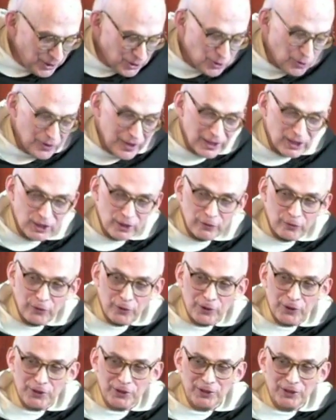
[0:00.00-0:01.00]
So that's the
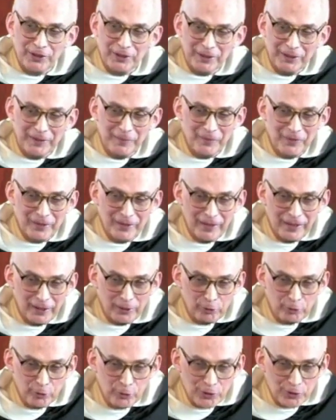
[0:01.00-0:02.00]
first
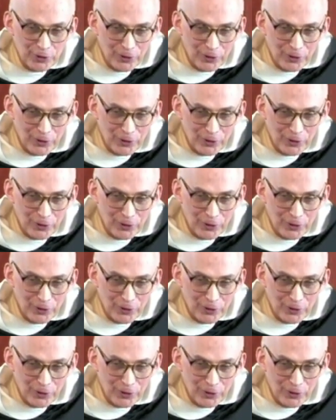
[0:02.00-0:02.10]
true